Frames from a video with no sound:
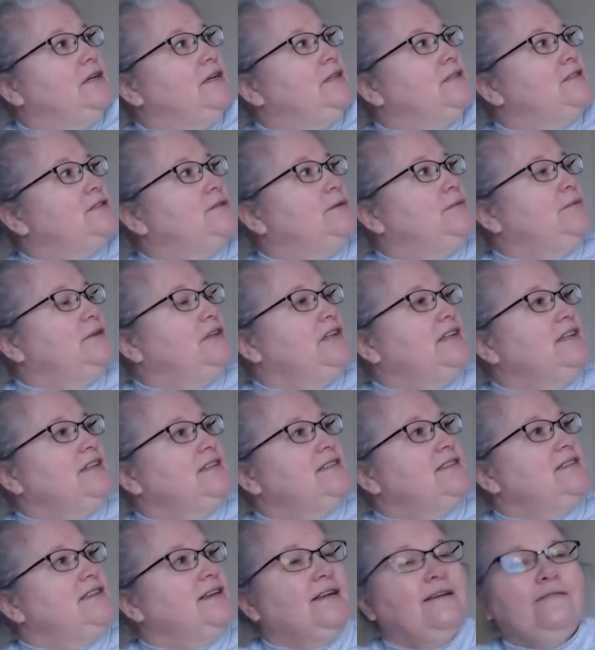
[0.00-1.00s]
So I'm going to get the
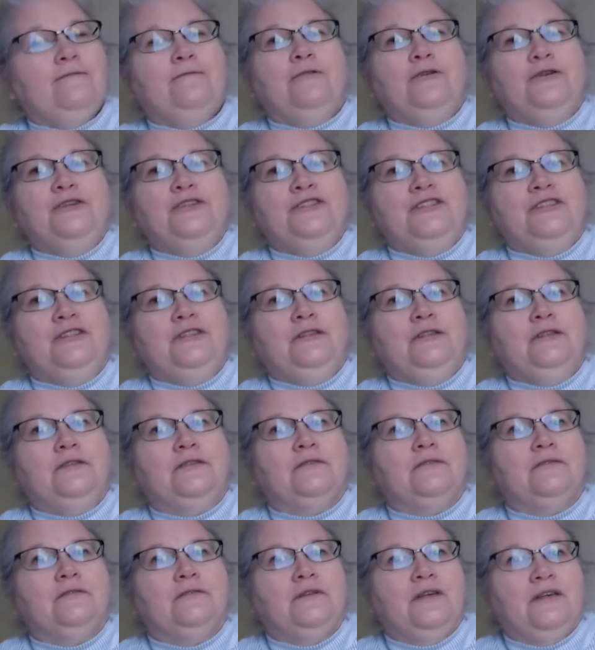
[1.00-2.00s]
second version
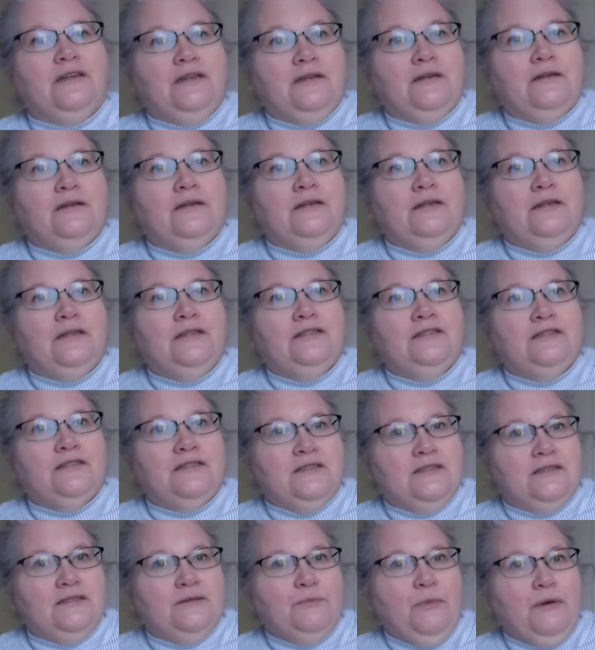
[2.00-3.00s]
that is the
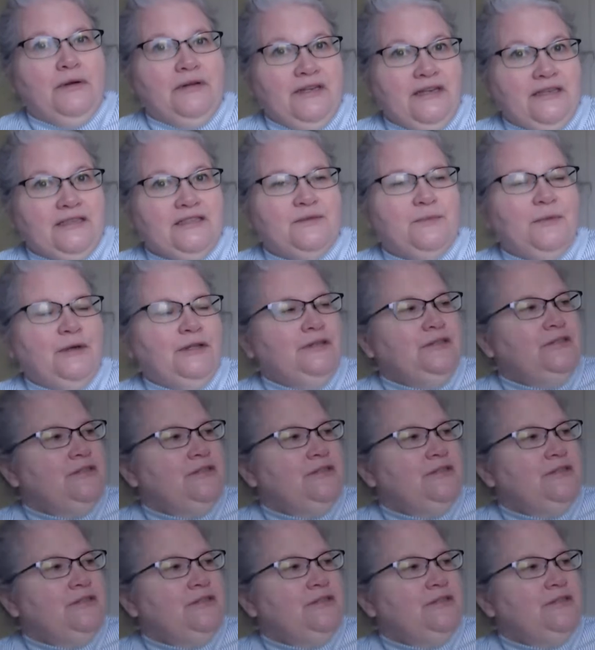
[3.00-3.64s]
next smaller